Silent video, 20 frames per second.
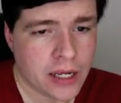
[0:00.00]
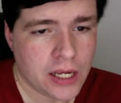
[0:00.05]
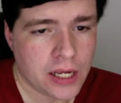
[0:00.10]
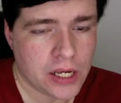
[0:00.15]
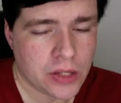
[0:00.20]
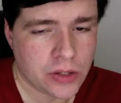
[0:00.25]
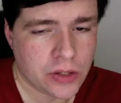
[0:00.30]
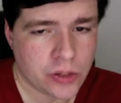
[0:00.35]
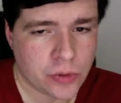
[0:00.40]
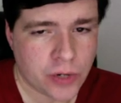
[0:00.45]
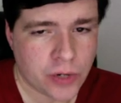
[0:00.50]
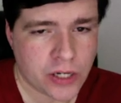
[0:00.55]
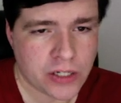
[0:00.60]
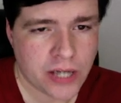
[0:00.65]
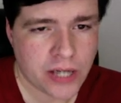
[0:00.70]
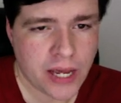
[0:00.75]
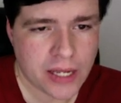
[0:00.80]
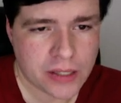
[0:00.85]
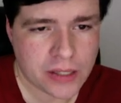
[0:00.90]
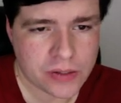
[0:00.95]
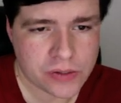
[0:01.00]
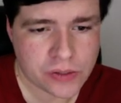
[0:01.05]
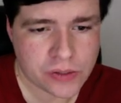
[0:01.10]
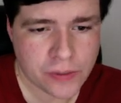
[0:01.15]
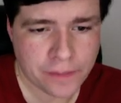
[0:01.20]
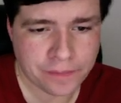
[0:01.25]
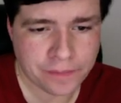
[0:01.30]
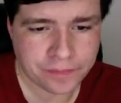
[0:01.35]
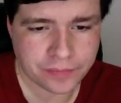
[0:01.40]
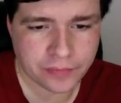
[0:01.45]
in the 2010s.
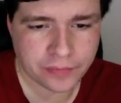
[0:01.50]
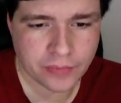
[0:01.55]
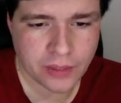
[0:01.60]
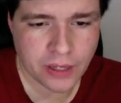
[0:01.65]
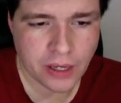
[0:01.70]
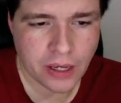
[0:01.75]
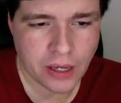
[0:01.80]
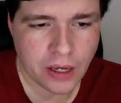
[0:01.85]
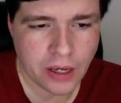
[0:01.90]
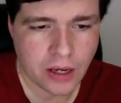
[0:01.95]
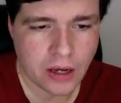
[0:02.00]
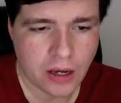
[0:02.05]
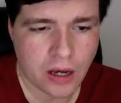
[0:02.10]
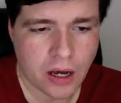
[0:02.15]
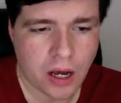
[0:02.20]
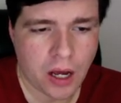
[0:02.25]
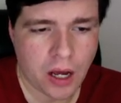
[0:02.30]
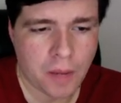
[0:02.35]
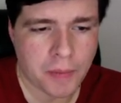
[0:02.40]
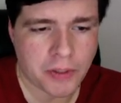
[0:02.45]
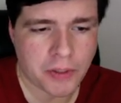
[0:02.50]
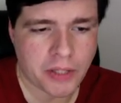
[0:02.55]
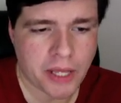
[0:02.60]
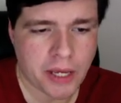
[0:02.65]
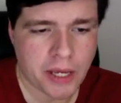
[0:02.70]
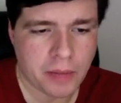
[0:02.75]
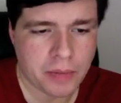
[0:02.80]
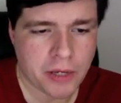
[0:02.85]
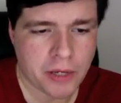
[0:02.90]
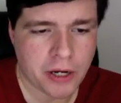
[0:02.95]
But
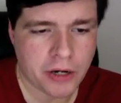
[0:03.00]
they appear